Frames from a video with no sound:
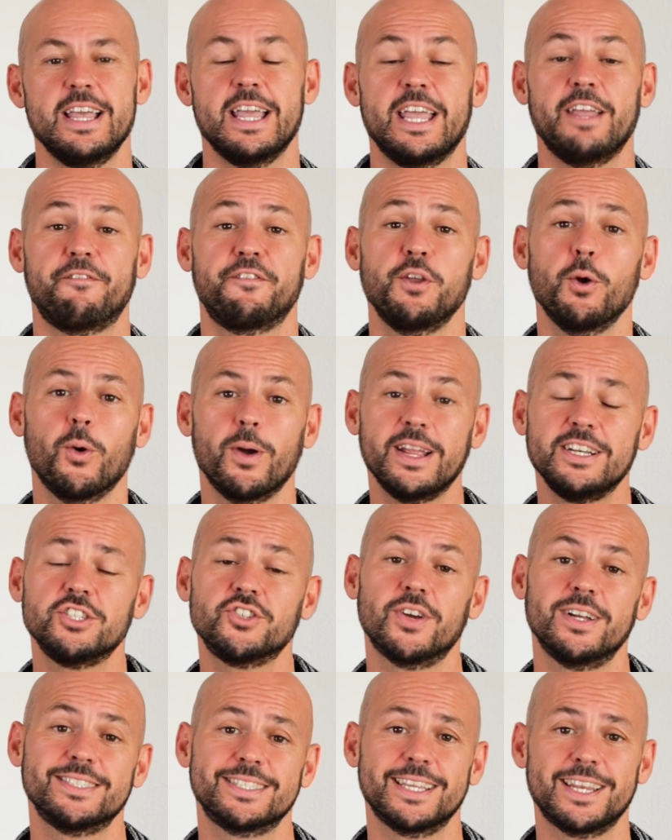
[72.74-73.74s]
If you're
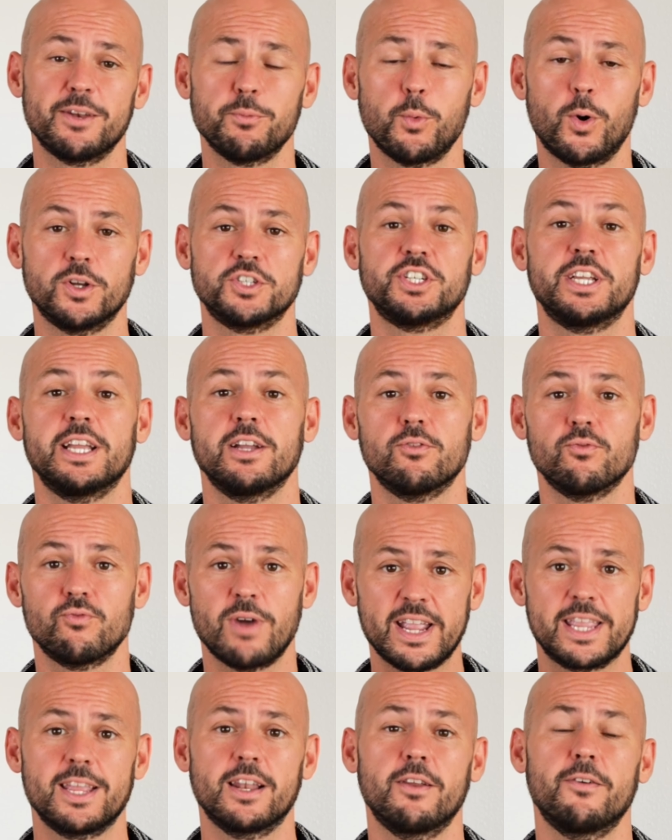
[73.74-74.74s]
interested in watching
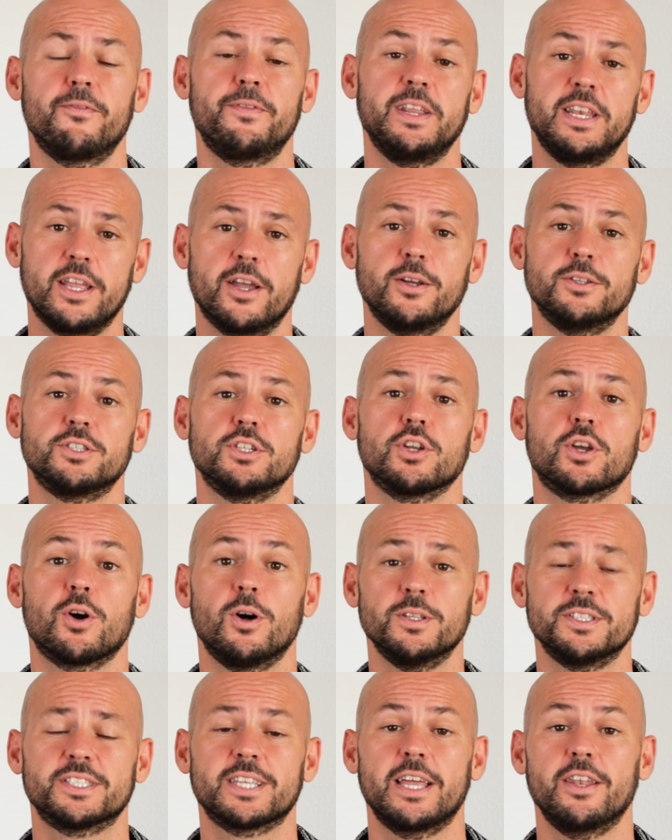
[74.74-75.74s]
regular videos and
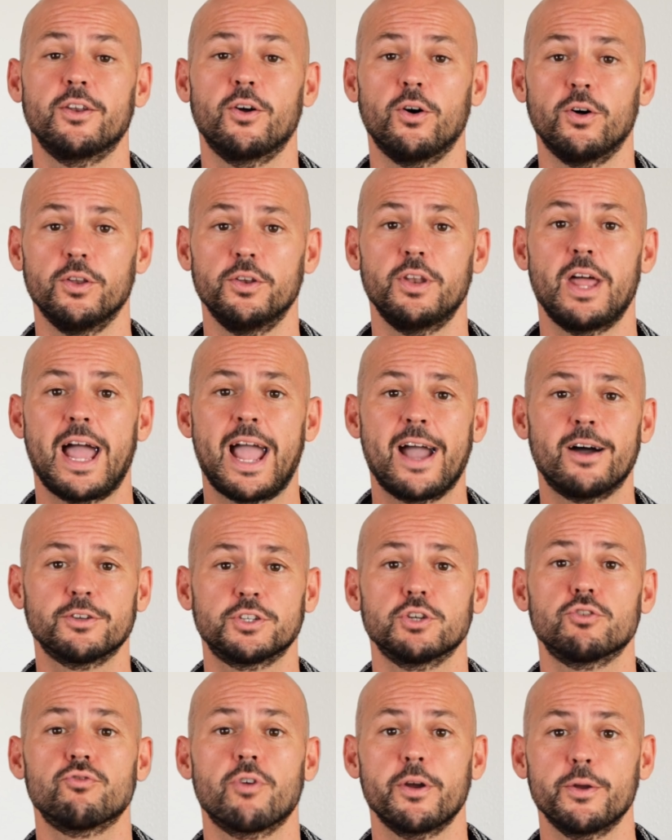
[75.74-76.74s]
content on how
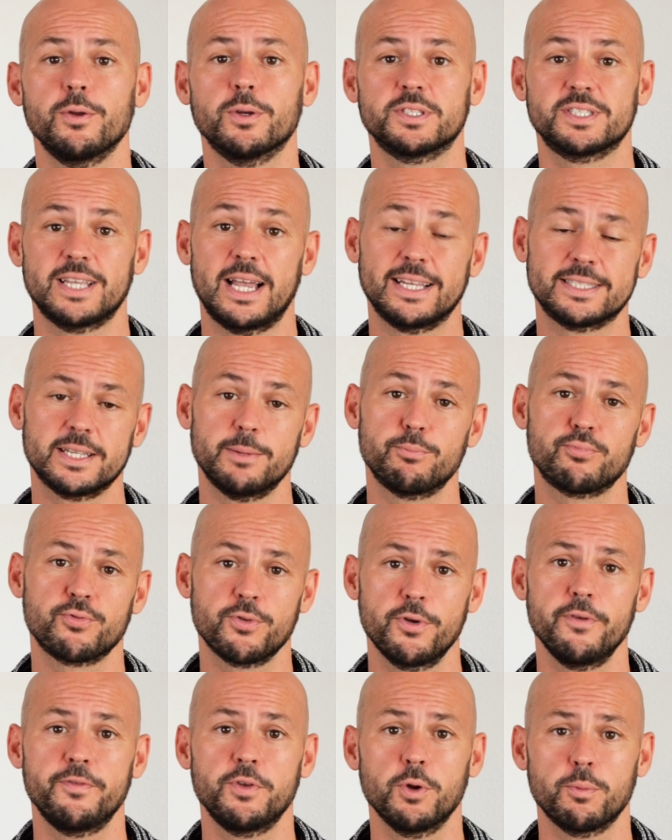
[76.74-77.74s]
to grow your SaaS,
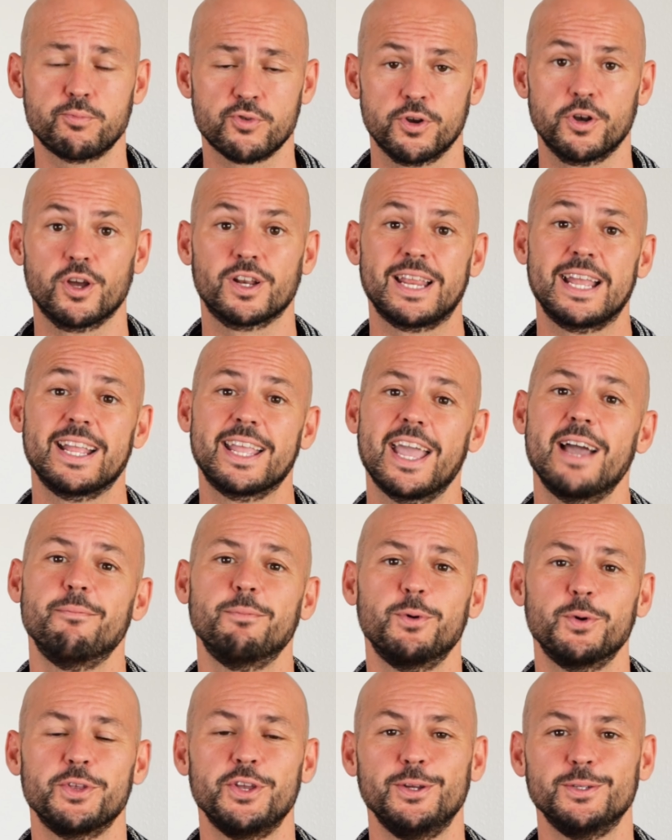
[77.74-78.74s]
improve your product, and get
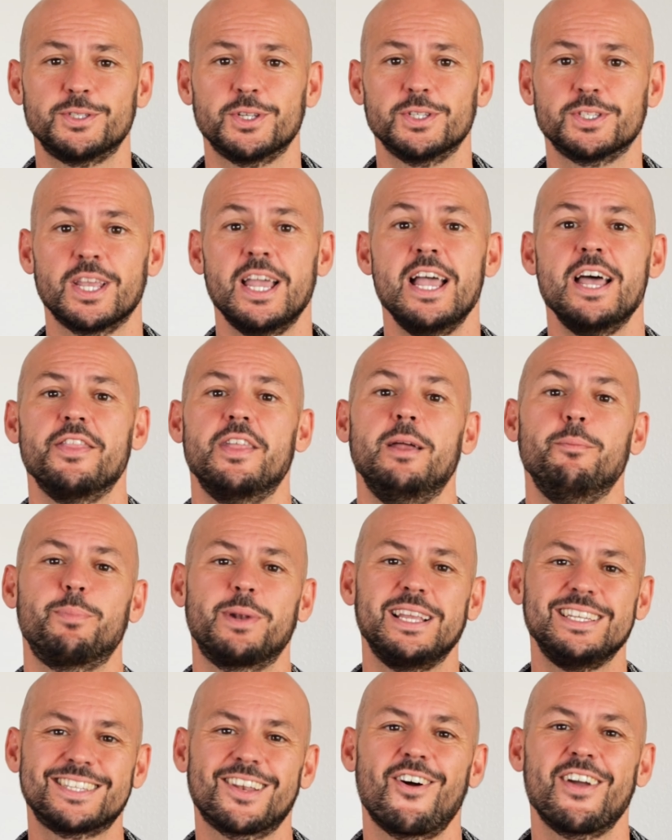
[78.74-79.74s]
more users, then
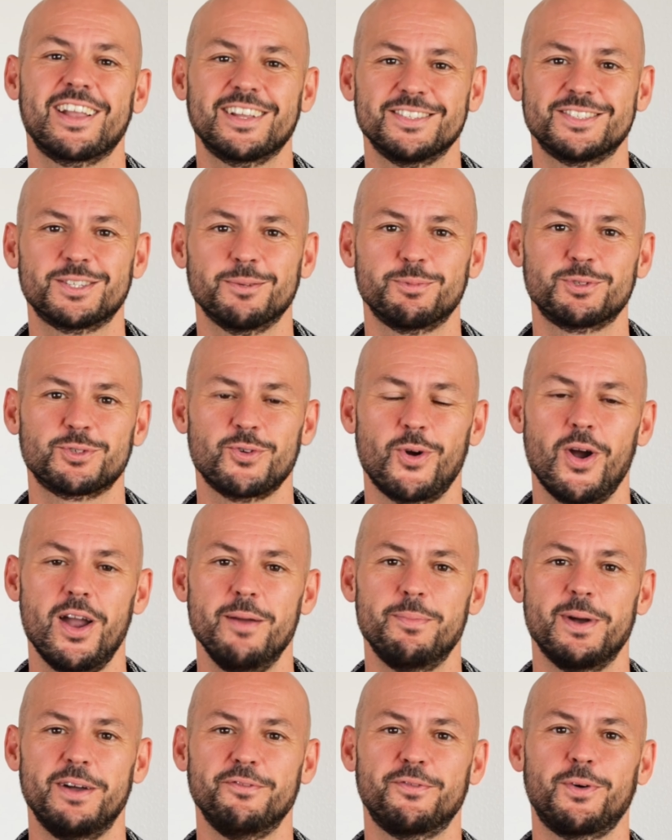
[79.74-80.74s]
please like and
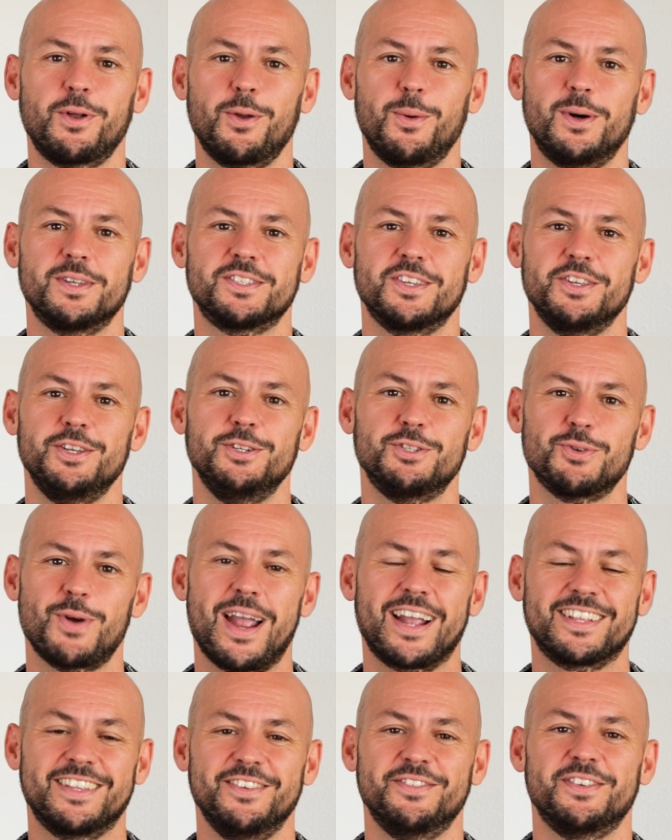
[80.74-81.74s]
subscribe and follow us at
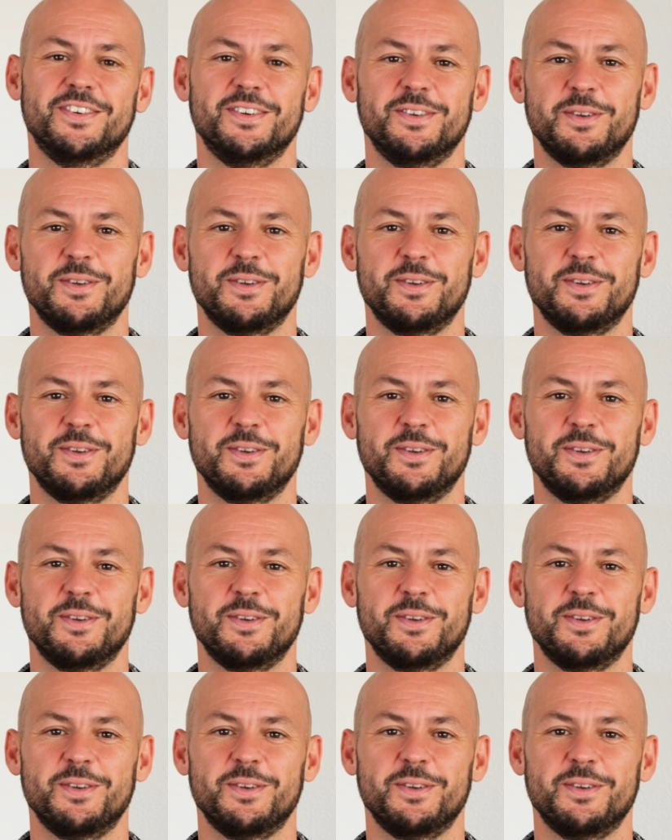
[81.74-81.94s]
UserActive.